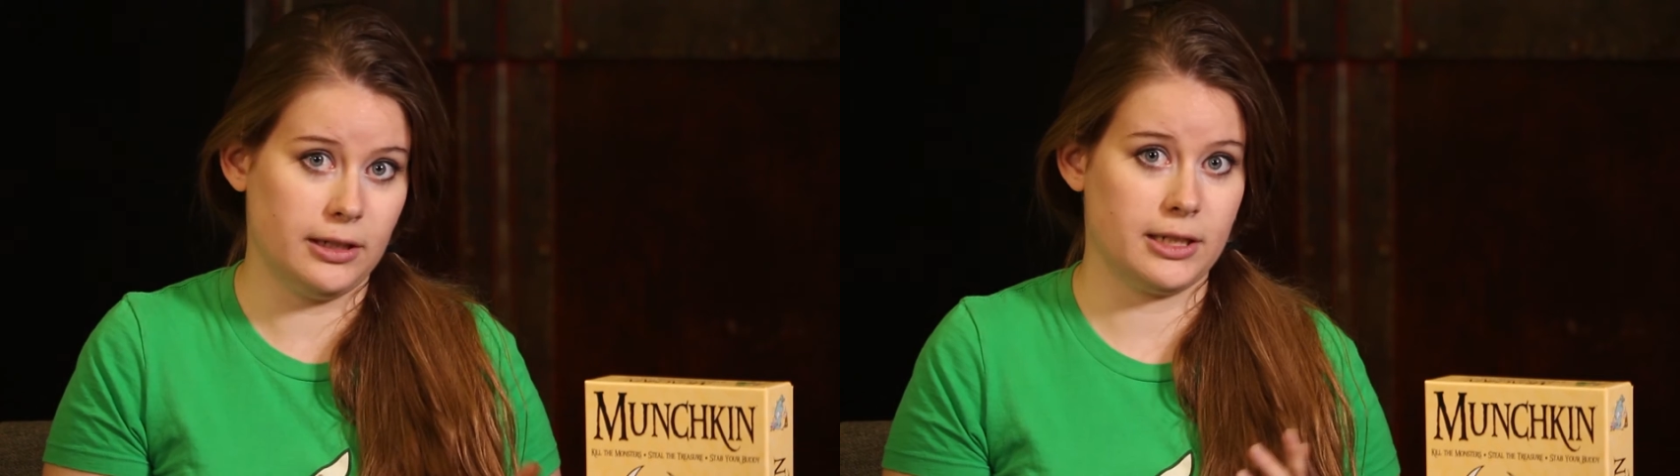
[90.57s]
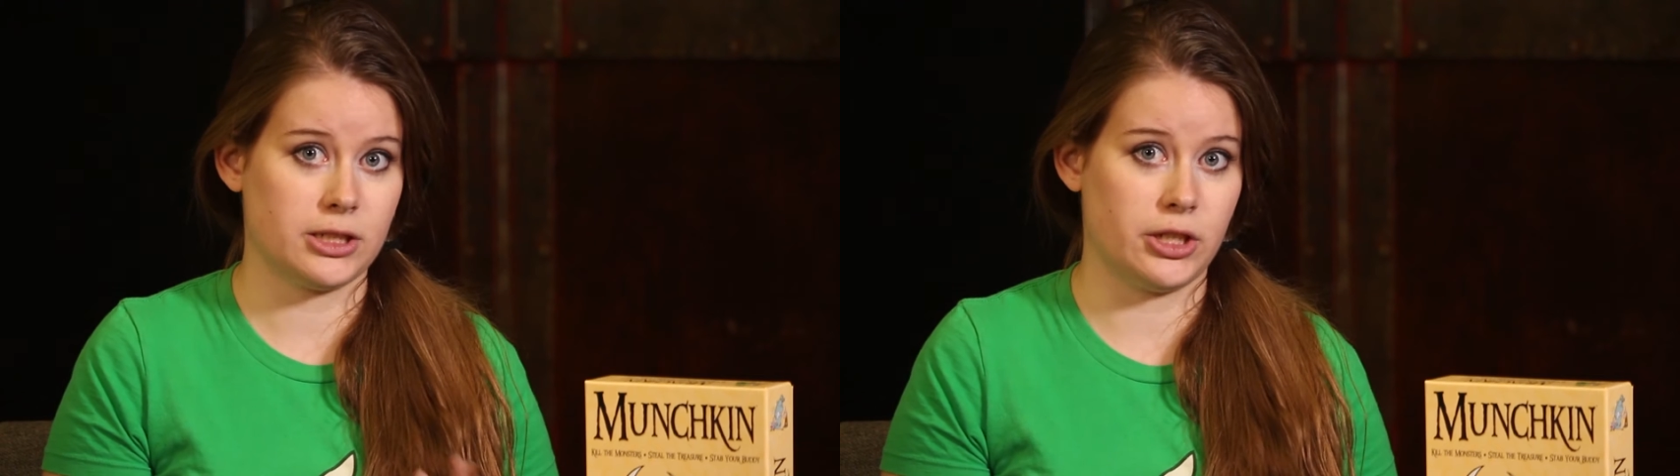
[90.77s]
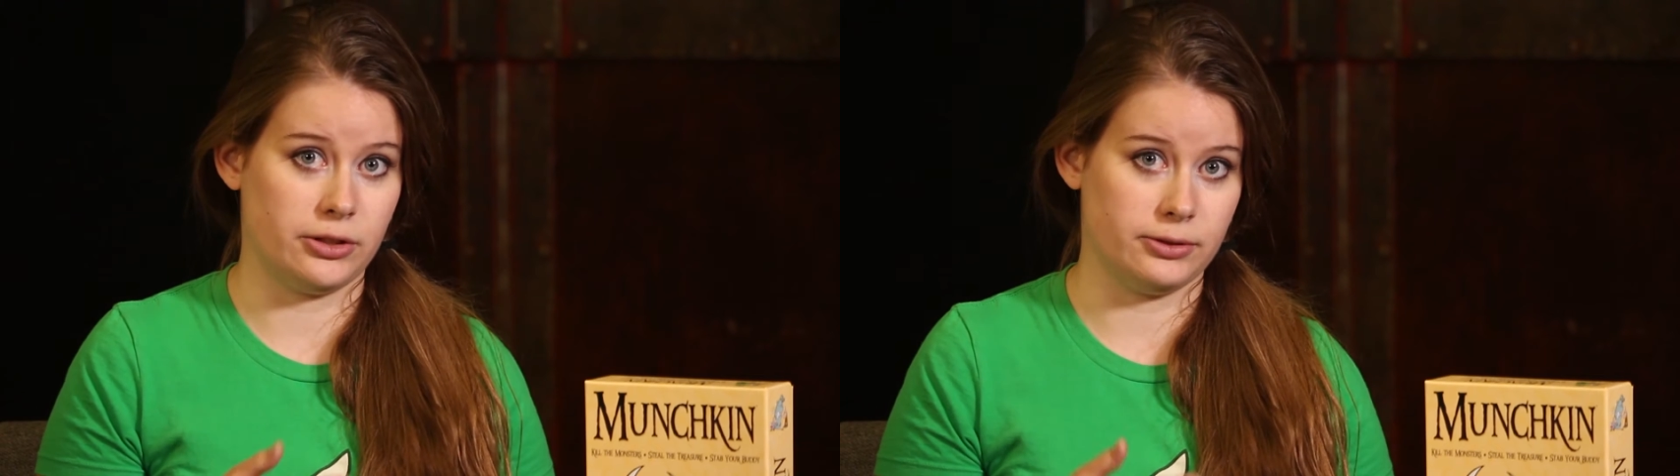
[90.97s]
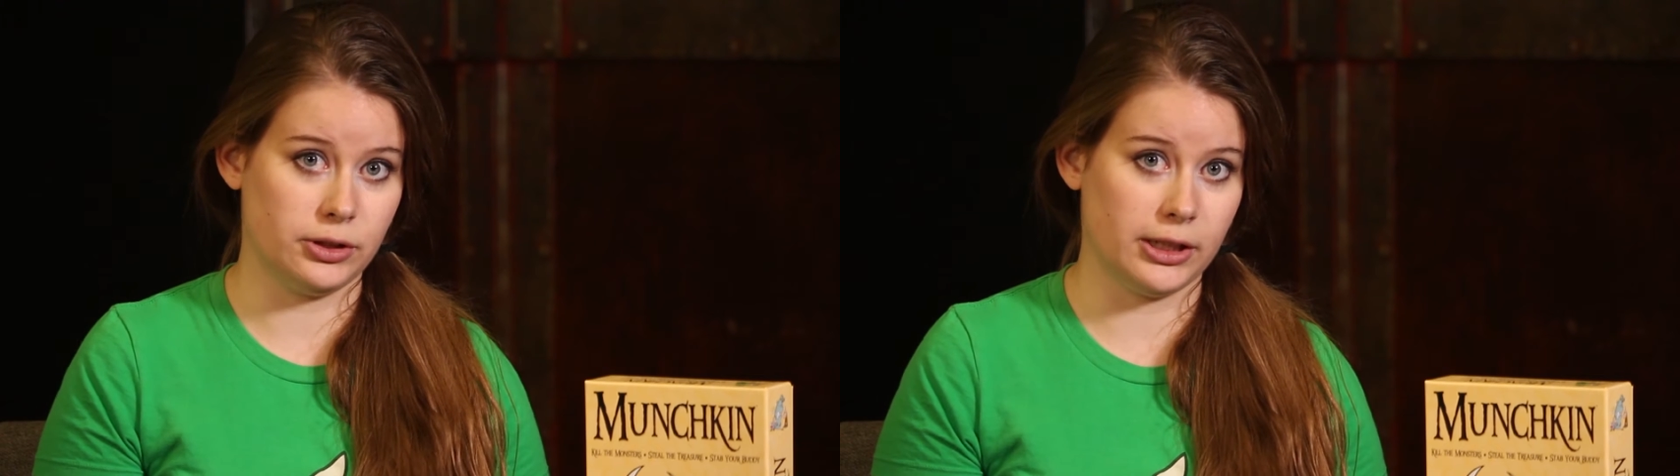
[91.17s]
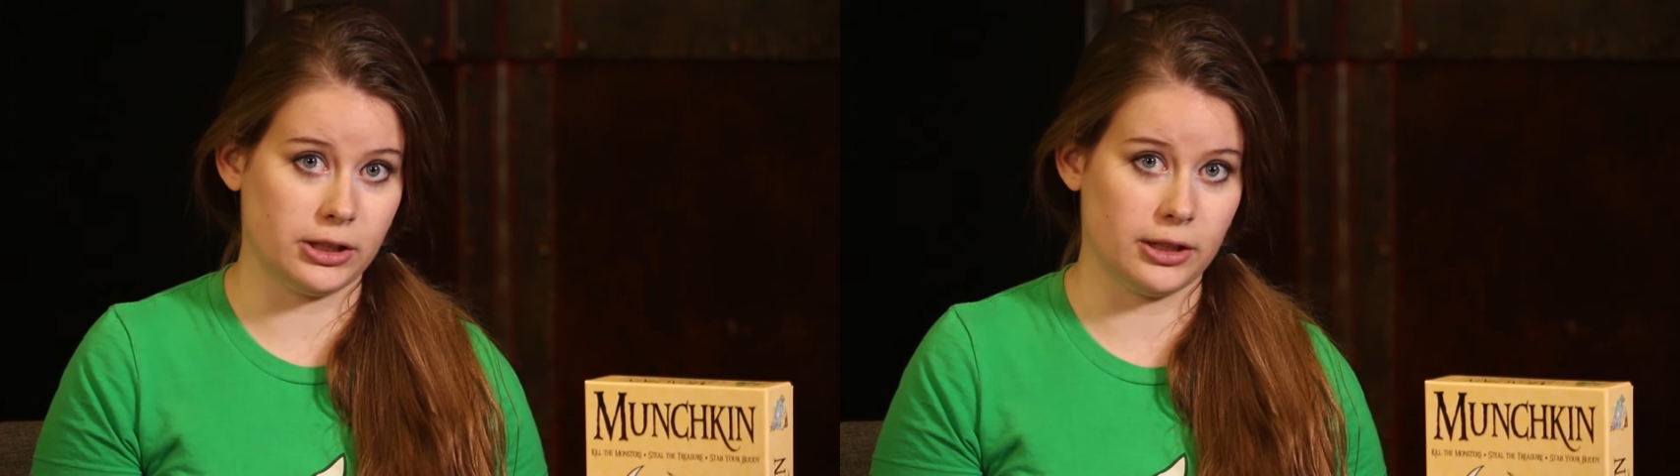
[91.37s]
in exchange for
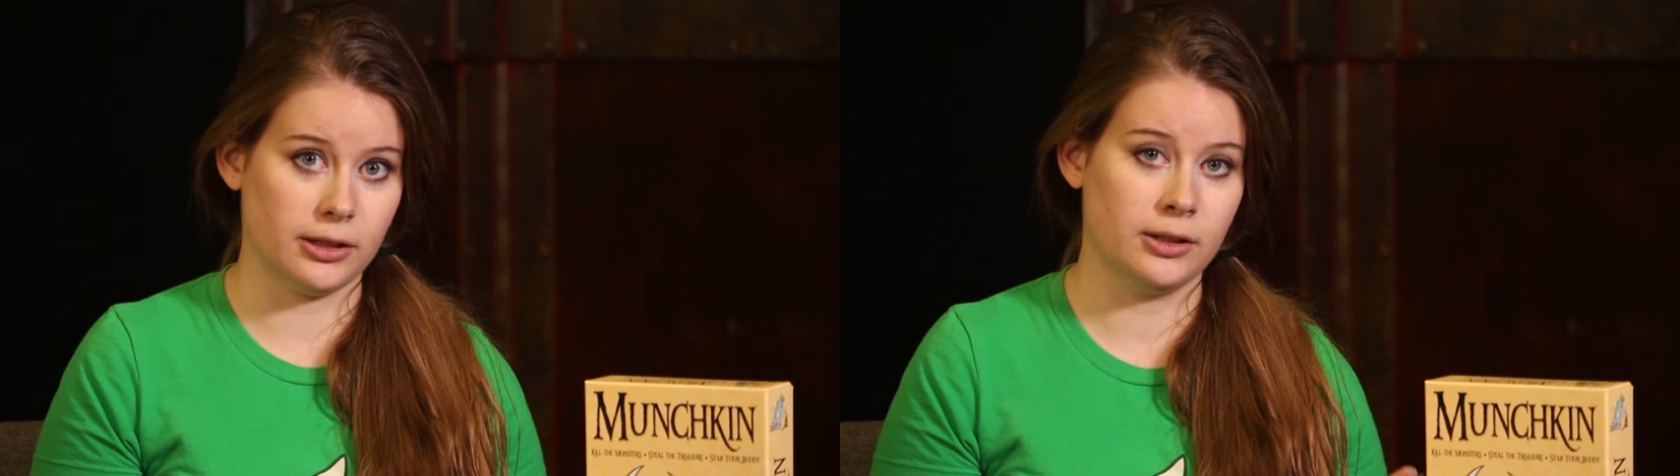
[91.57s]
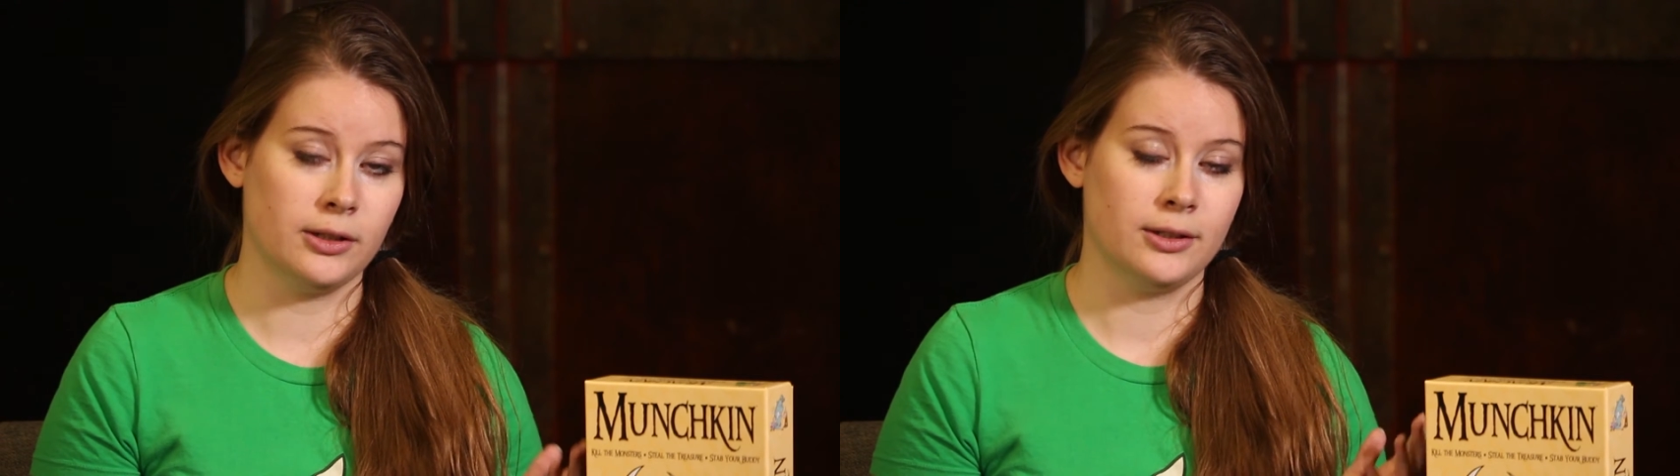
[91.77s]
treasure.